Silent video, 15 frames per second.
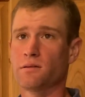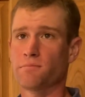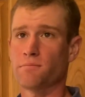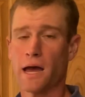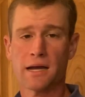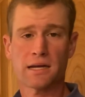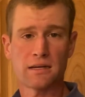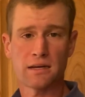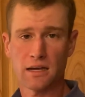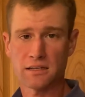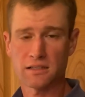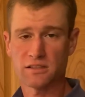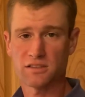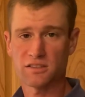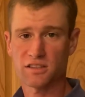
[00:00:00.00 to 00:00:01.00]
back in
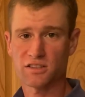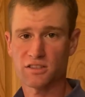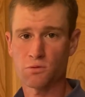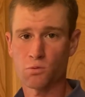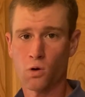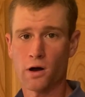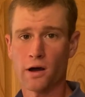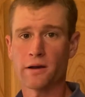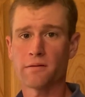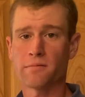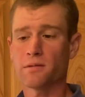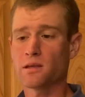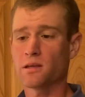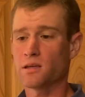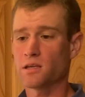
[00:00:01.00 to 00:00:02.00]
1961,
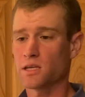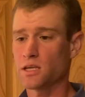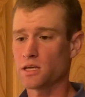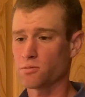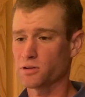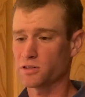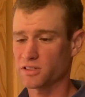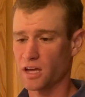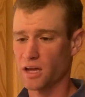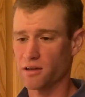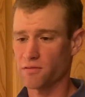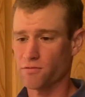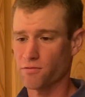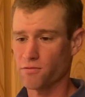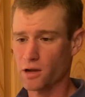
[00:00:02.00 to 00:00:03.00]
he was a
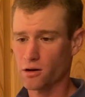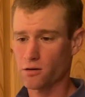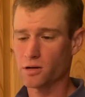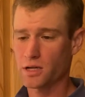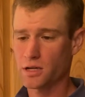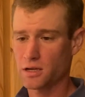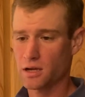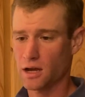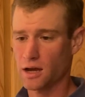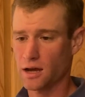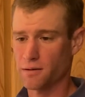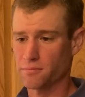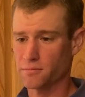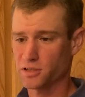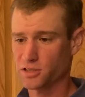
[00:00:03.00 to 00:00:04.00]
very
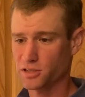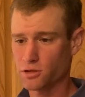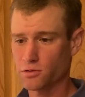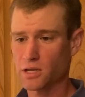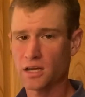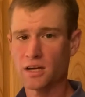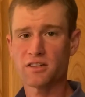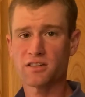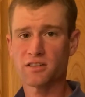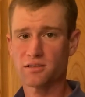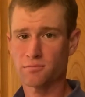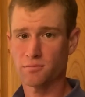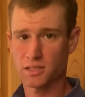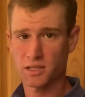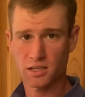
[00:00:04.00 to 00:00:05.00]
studious,
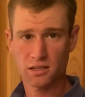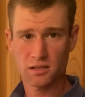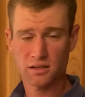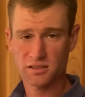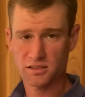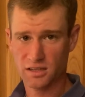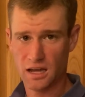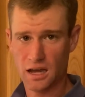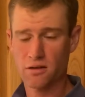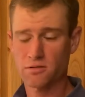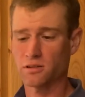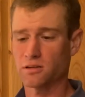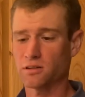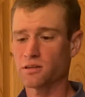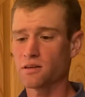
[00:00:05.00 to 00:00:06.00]
meticulous
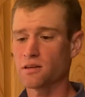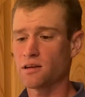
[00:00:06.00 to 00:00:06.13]
accountant,